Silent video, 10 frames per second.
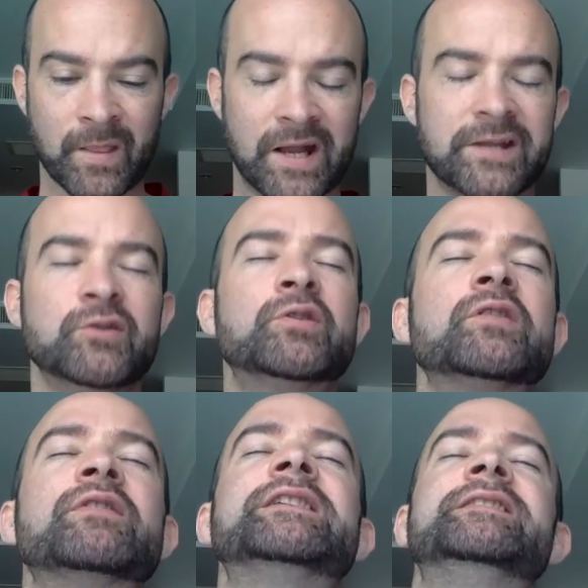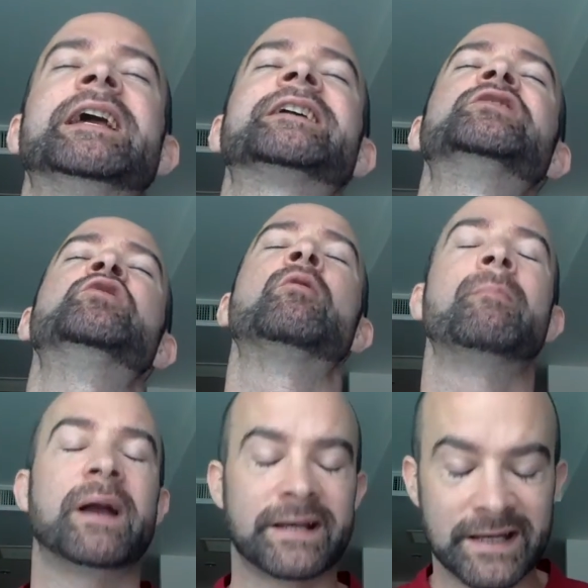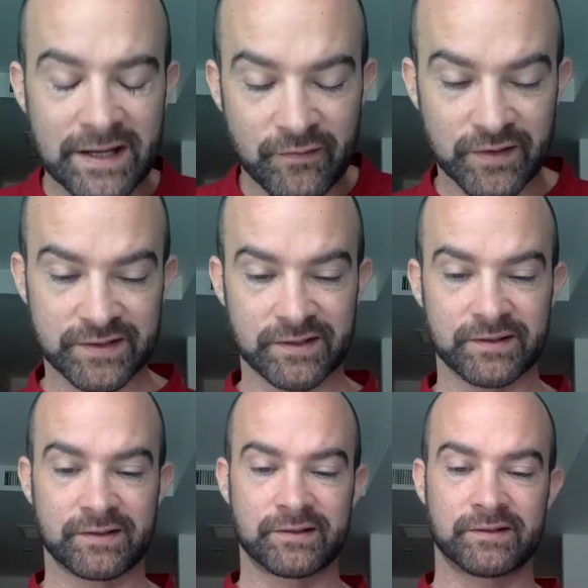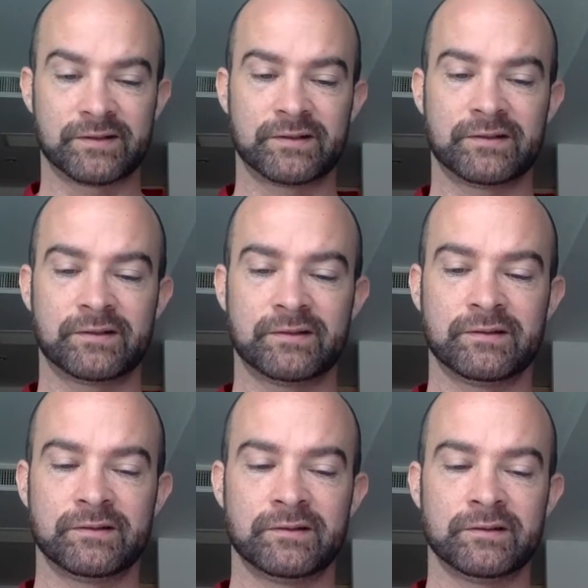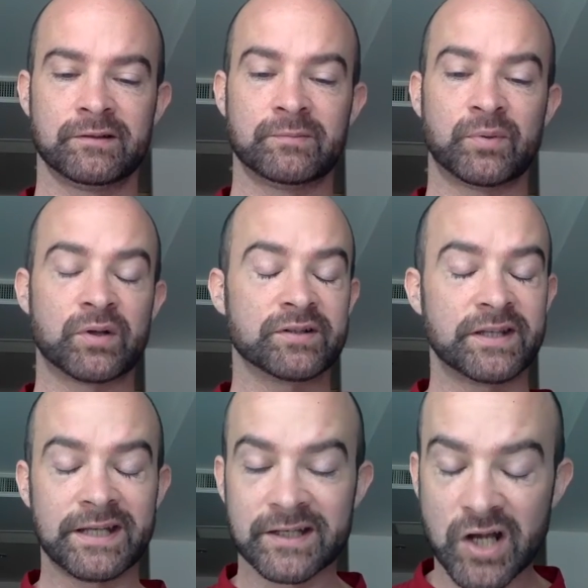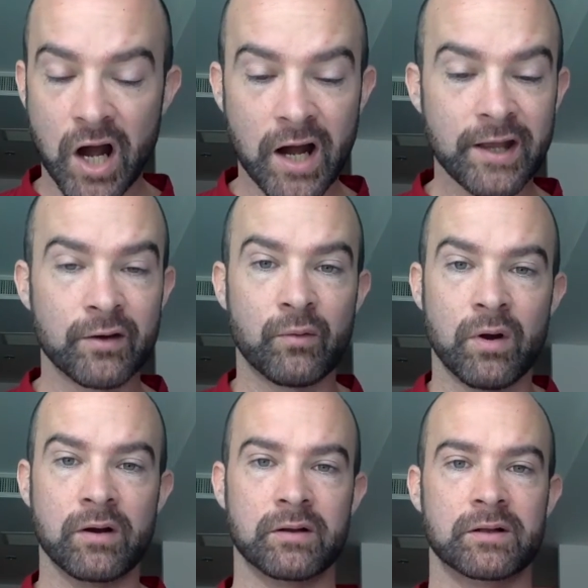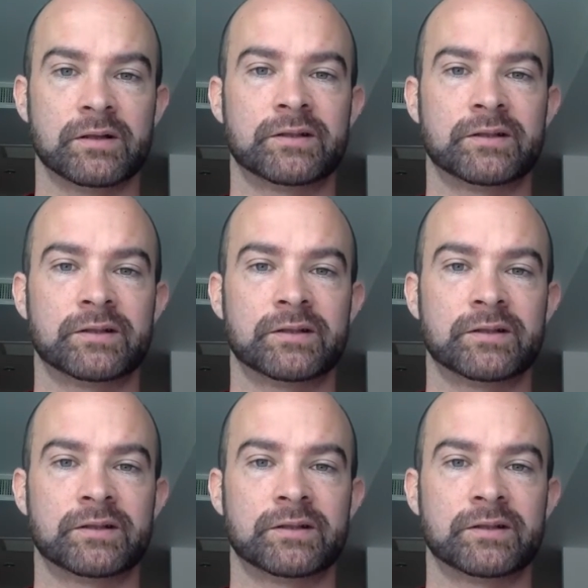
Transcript: Are you going to reject your magnificence because the entire world